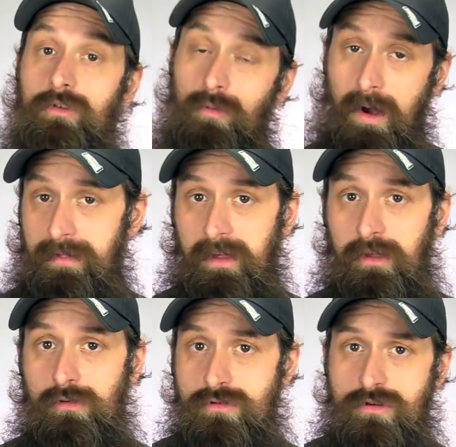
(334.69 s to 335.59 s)
Do I think
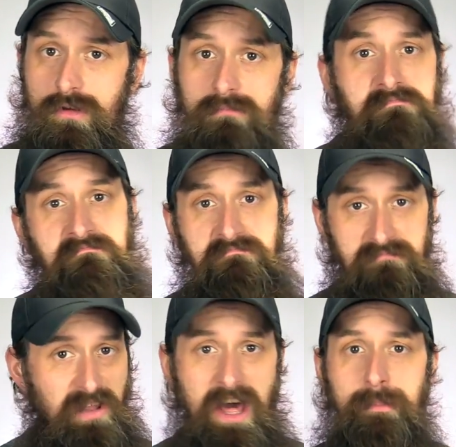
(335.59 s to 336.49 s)
you should?
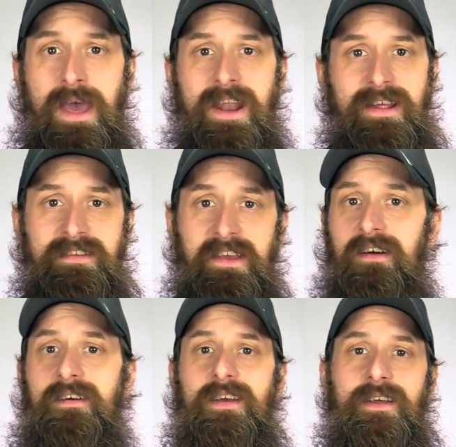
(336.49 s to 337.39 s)
Not a bad idea.